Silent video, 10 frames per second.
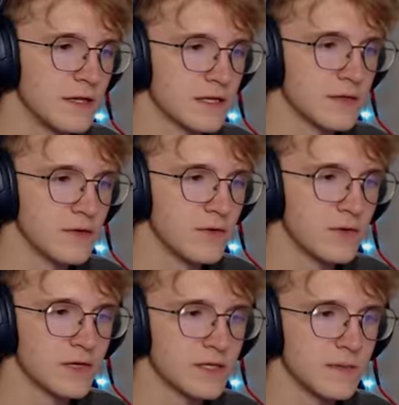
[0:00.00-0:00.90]
this
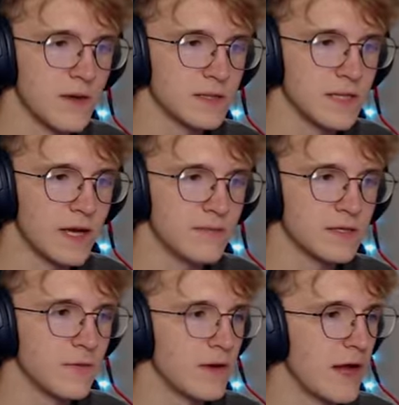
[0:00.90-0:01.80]
ludicrous amount of slimes
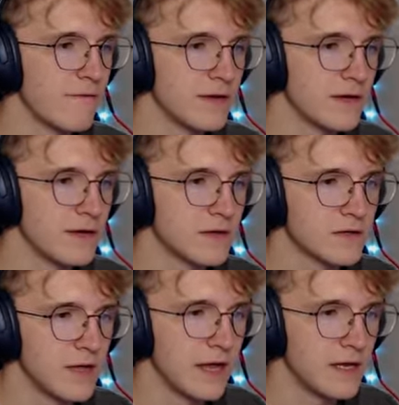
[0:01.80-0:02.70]
that we have in here.
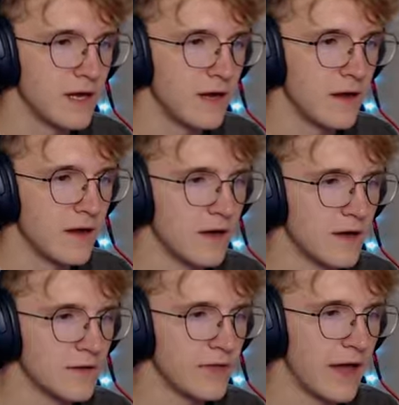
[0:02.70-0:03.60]
And uh,
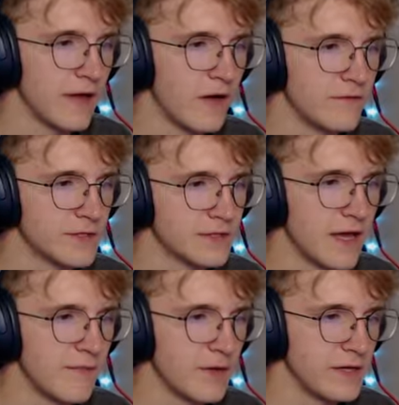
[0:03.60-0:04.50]
yeah, obviously
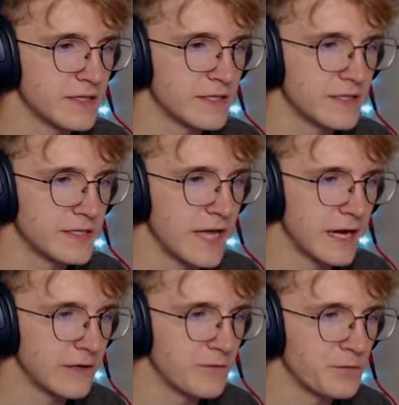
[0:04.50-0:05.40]
that money is going to
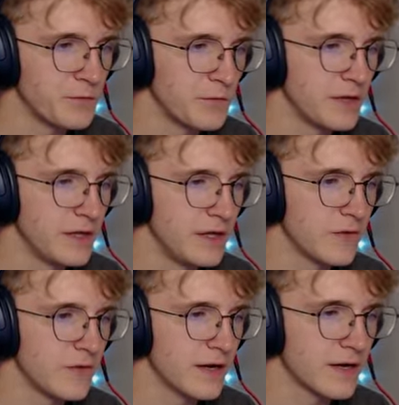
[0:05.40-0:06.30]
stack up really
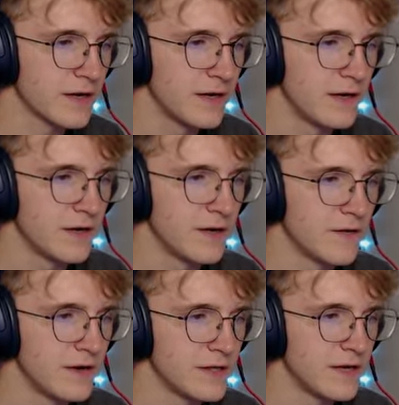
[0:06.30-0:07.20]
quick
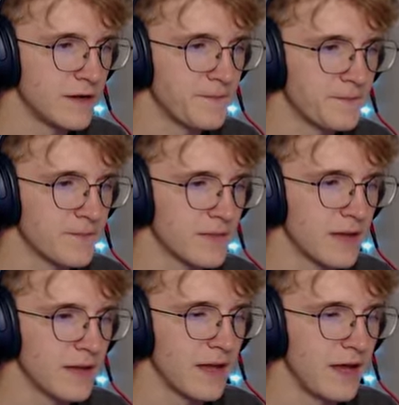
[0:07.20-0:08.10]
right there
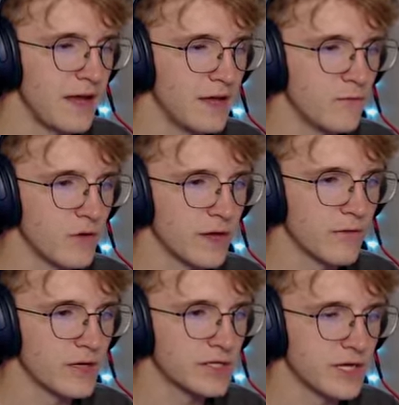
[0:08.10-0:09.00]
and we'll get
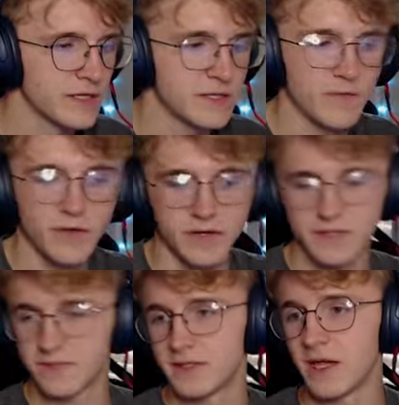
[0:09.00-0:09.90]
rich and start building
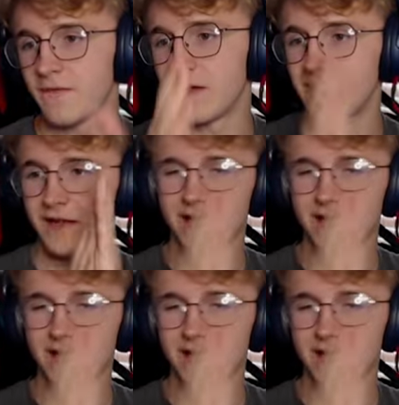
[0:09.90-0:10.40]
some stuff and